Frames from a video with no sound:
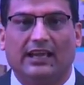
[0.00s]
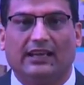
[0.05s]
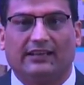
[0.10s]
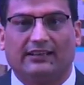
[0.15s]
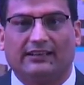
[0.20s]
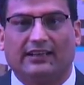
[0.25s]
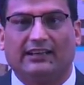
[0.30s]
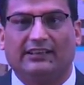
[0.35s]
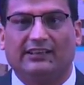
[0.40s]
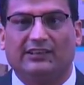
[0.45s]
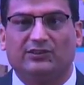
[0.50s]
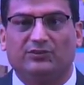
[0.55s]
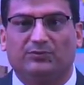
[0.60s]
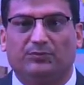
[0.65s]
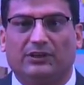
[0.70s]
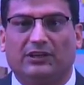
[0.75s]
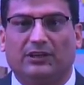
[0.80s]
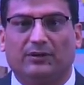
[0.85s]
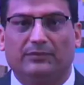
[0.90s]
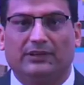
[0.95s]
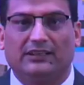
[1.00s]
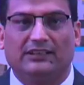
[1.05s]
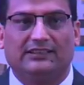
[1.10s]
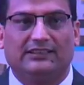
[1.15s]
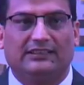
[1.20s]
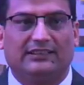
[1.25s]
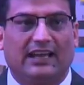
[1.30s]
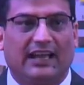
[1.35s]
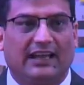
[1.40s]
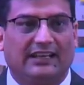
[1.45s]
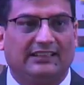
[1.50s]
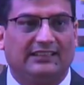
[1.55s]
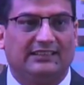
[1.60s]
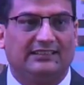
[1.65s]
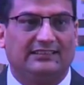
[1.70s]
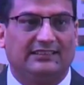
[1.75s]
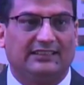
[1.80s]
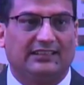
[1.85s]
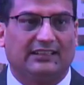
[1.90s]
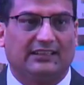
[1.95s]
Credit is becoming that
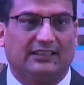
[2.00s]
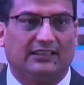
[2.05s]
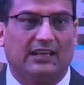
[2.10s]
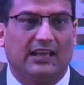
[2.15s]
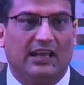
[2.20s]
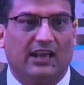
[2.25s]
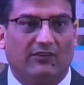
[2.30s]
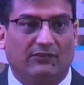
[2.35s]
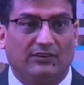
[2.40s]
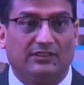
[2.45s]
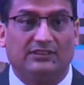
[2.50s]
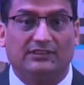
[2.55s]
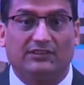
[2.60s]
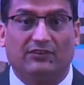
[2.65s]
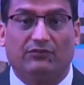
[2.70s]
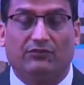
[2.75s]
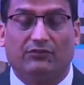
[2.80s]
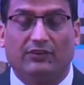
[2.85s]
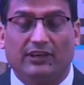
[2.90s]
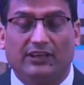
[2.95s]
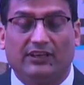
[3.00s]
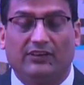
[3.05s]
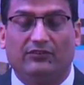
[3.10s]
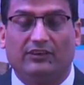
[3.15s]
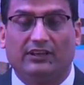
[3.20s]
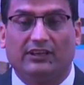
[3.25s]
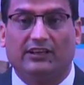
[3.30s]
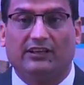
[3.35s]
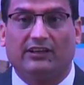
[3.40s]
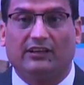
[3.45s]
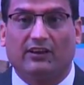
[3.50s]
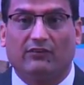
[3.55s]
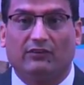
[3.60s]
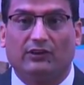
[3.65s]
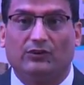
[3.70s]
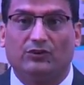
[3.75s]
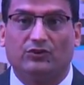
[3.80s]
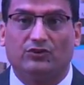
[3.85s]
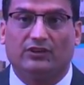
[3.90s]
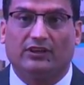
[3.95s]
easier, which is a very, very
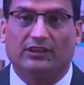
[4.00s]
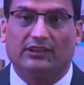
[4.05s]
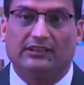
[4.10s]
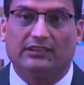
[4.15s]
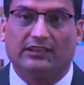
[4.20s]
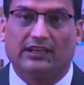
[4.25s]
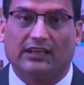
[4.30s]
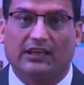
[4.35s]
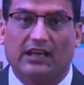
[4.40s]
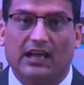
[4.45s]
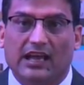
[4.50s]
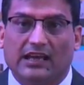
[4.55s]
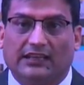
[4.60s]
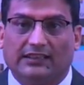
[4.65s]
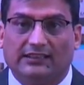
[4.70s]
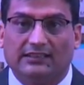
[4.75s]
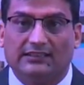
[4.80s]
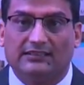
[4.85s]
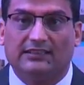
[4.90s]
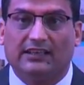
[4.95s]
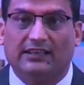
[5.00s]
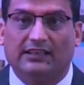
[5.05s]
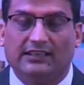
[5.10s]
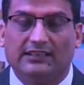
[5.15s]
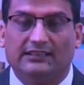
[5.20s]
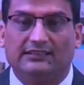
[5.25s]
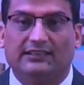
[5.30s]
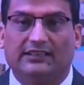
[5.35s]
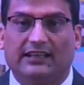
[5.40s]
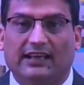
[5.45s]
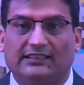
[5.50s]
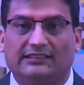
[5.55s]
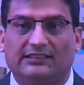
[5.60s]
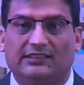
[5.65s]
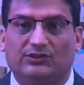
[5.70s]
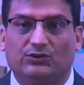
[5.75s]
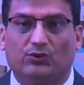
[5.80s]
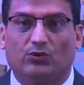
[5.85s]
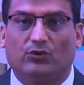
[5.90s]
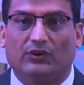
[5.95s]
revolutionary thing. This is the reason
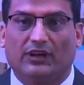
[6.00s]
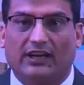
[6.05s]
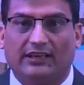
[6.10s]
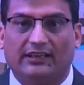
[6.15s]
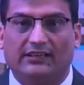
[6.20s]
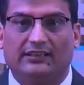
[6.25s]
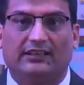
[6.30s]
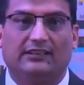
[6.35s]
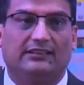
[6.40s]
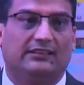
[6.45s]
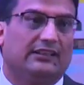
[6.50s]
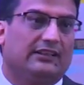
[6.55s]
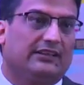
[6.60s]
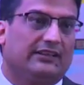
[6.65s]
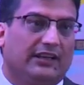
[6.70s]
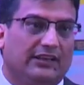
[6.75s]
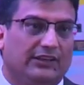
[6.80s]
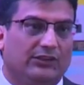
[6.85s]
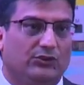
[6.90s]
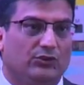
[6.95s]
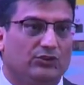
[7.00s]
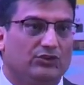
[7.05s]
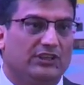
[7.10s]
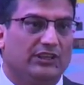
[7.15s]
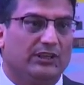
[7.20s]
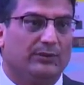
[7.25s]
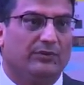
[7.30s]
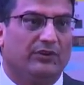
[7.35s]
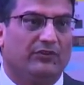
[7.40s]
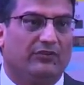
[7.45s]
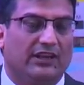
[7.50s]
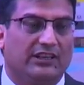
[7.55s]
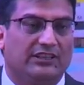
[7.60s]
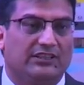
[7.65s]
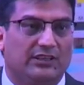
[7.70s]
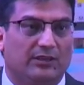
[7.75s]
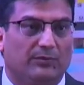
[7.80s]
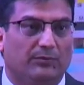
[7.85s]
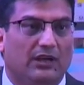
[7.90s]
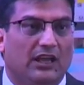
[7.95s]
access to credit and the credit to GDP
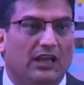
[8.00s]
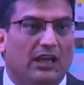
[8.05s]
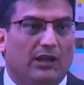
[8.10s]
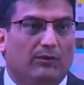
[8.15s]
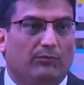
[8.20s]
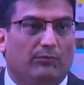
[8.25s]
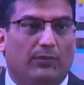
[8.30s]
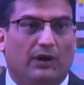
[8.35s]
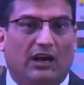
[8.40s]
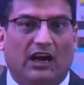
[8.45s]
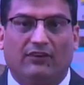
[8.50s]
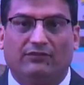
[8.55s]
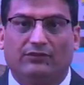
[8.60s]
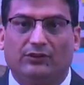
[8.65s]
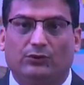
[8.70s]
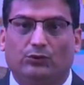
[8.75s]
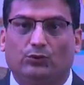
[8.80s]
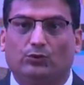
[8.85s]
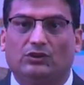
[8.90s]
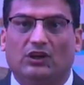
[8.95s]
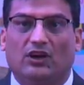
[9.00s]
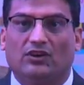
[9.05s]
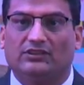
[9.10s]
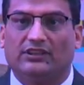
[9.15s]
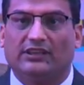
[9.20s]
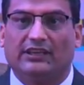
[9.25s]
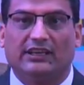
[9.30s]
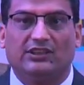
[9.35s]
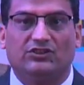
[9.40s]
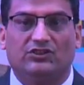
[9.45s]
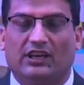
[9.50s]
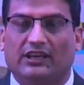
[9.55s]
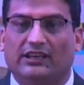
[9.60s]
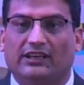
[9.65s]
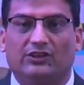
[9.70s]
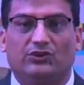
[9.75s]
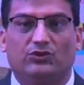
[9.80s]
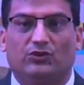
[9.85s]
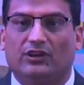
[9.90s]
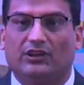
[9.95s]
went up. After 2008,
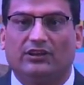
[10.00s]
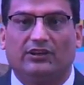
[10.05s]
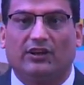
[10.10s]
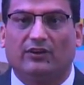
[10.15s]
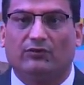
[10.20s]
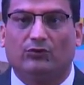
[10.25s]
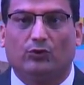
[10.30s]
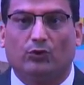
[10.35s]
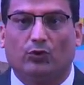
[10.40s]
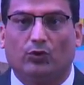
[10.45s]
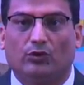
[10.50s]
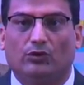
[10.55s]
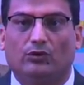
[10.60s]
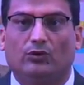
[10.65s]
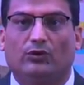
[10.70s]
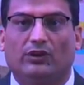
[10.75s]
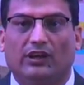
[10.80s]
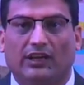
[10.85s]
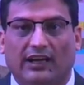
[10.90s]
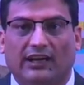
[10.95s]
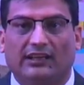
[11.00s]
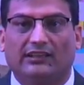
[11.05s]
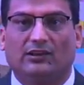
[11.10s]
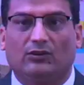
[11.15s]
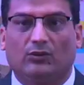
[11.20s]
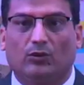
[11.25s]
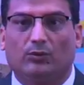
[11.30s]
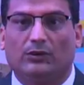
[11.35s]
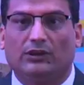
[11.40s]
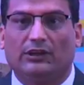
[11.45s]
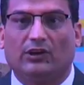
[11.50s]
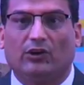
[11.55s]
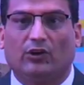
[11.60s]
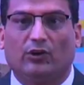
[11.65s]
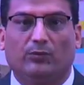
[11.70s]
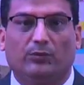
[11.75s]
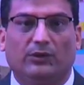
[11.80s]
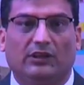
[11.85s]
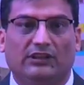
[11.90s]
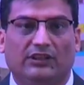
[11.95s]
China shouldn't have grown. Looking at the global
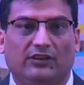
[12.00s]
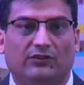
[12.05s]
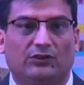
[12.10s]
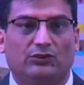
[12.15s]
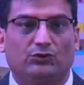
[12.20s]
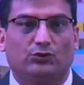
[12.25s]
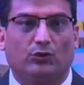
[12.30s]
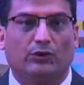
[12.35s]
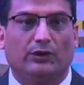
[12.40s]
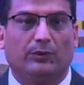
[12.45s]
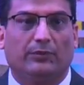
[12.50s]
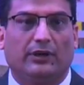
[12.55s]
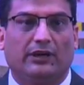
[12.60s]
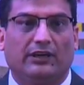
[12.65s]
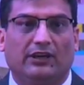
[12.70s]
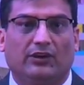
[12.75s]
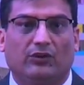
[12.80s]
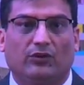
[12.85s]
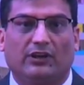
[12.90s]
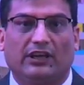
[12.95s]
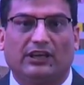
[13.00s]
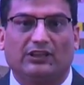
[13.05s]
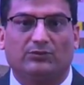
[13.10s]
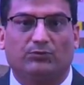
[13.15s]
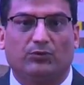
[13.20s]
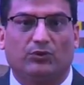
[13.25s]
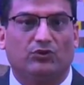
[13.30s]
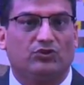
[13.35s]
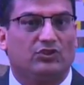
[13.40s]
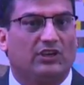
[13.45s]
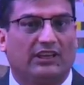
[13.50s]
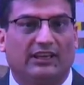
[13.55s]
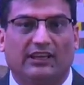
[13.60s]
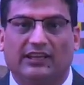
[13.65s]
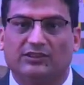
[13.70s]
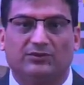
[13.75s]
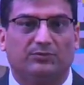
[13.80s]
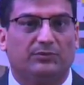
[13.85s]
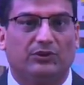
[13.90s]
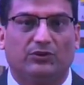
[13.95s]
economy, and they were so dependent on export. China
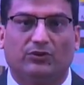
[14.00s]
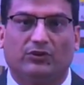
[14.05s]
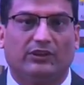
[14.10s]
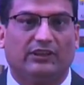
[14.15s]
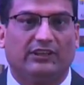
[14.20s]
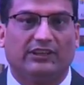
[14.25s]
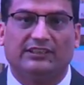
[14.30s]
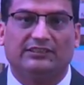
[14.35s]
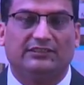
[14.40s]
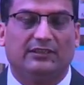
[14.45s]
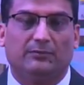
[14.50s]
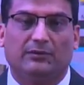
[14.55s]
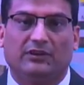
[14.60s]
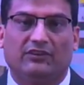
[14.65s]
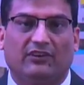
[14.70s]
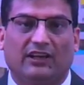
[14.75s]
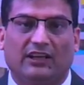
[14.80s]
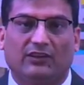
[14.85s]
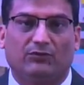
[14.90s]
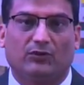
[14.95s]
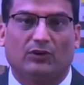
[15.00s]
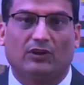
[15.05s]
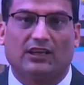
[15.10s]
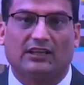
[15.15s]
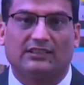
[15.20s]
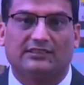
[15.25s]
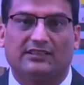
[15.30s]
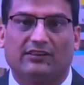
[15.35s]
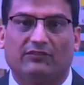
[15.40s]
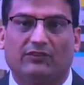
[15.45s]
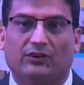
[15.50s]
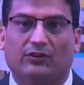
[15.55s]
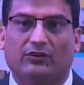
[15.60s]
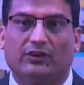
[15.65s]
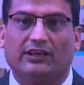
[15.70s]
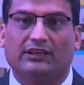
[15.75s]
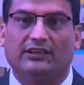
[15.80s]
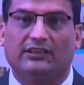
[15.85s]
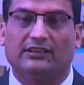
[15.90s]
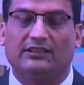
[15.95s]
has been doing reasonably well for last 7 or
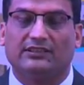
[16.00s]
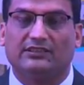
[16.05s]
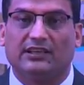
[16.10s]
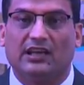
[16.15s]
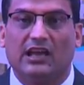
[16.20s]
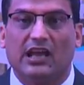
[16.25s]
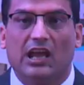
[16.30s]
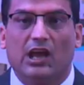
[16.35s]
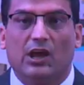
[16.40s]
8 years.